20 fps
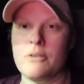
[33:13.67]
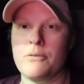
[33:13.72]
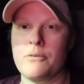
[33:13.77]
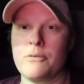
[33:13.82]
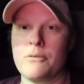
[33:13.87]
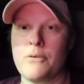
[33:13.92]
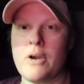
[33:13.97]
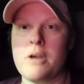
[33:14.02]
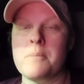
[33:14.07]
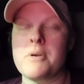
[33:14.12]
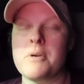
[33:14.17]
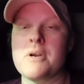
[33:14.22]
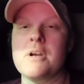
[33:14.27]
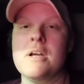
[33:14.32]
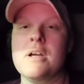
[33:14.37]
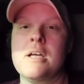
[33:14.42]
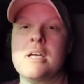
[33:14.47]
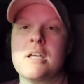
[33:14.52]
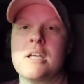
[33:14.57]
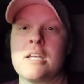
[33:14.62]
The farmer
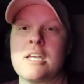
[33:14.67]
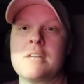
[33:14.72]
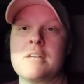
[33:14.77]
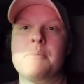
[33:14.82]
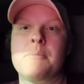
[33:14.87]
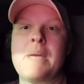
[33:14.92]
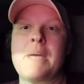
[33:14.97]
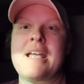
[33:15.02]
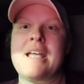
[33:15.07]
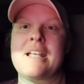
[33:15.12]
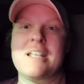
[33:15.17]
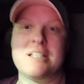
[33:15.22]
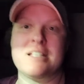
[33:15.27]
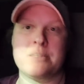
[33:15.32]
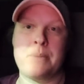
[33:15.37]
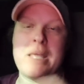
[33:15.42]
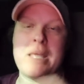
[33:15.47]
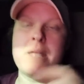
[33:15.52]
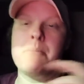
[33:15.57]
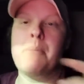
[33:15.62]
get paid gets
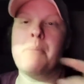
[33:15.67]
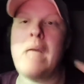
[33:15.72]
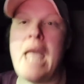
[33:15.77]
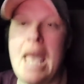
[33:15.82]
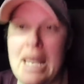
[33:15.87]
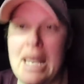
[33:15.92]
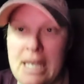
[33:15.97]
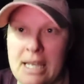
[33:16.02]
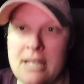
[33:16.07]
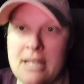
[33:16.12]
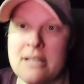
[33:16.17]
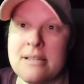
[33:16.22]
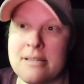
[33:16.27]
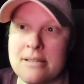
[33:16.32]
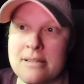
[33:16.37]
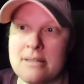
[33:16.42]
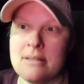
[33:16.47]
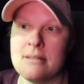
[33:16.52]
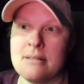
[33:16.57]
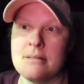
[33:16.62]
paid
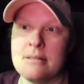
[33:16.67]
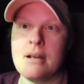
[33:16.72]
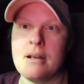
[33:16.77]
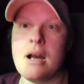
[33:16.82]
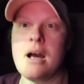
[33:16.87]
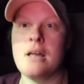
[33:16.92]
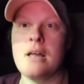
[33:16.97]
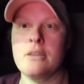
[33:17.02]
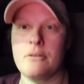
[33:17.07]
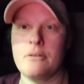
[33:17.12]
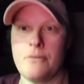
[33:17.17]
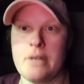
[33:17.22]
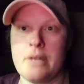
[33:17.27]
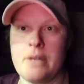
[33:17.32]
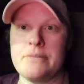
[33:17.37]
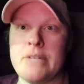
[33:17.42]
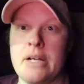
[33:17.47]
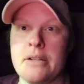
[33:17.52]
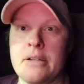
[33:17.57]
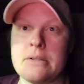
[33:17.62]
pennies on the
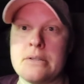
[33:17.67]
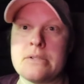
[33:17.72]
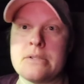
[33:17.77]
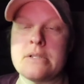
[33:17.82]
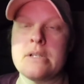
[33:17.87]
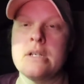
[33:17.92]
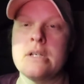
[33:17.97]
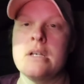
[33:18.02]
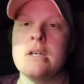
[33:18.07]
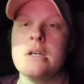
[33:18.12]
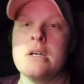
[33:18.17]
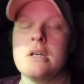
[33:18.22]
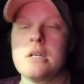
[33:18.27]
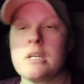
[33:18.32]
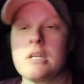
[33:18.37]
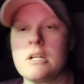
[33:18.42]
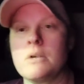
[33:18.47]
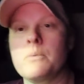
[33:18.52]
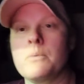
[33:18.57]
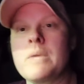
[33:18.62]
five dollars.
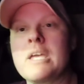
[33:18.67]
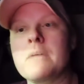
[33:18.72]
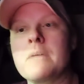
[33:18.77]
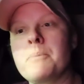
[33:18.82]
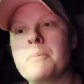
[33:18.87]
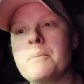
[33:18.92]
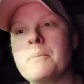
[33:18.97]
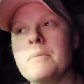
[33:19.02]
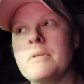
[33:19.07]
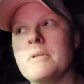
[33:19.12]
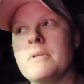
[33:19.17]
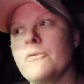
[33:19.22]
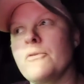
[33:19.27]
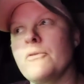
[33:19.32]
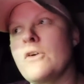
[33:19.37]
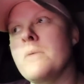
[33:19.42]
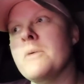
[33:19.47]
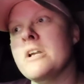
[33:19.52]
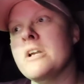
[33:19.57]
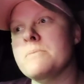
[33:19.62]
You know we get the
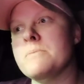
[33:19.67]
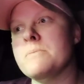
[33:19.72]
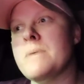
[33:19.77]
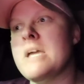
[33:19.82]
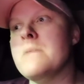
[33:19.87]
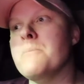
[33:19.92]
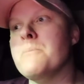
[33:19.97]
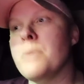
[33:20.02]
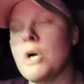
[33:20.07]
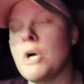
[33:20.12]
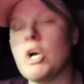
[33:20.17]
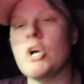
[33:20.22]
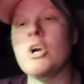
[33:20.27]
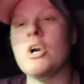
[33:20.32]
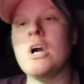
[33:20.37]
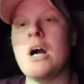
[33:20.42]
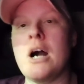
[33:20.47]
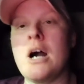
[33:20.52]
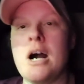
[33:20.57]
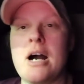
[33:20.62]
farmer gets paid per
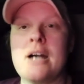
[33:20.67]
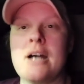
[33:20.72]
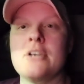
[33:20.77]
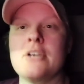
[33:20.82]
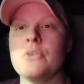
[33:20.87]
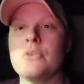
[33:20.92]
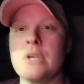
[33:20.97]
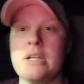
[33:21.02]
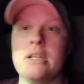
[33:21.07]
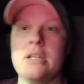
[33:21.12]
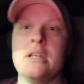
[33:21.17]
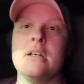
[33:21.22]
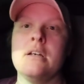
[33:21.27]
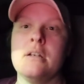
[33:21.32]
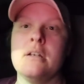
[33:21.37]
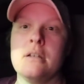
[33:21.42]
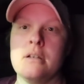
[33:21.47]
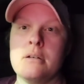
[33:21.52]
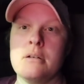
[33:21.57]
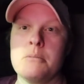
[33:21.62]
a hundred
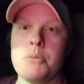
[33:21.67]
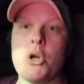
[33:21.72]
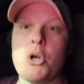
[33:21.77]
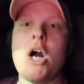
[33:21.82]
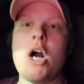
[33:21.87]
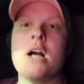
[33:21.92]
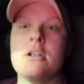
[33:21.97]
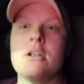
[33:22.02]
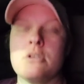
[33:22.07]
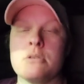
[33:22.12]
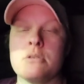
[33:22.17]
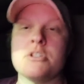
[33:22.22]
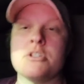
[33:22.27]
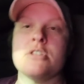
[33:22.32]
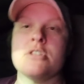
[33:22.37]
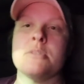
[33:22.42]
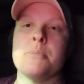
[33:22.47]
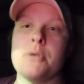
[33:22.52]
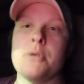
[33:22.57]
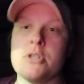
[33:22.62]
per hundred,
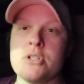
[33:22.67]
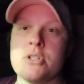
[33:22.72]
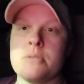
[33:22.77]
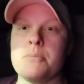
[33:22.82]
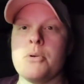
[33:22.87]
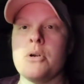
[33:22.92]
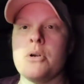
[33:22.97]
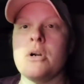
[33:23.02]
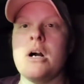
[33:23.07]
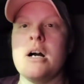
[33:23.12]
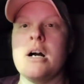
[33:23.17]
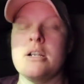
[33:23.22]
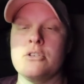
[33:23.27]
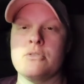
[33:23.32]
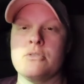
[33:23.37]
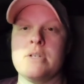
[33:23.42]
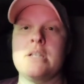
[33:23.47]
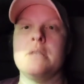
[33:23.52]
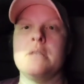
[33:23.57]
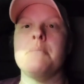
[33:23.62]
which is per per
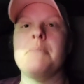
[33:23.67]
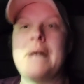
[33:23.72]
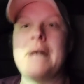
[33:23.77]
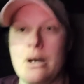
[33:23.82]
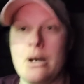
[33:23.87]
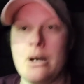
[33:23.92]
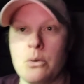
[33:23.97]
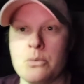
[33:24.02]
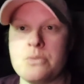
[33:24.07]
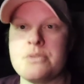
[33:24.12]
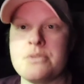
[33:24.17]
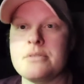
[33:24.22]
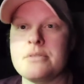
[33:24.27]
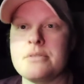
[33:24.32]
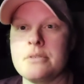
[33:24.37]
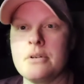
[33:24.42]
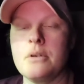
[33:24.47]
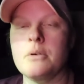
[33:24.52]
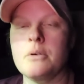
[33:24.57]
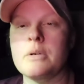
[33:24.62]
hundred pounds.
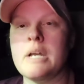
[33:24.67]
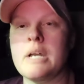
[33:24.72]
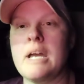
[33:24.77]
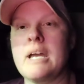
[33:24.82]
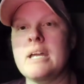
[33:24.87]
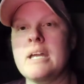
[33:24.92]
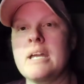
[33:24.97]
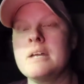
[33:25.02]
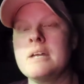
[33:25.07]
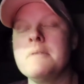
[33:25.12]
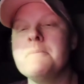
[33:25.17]
Okay.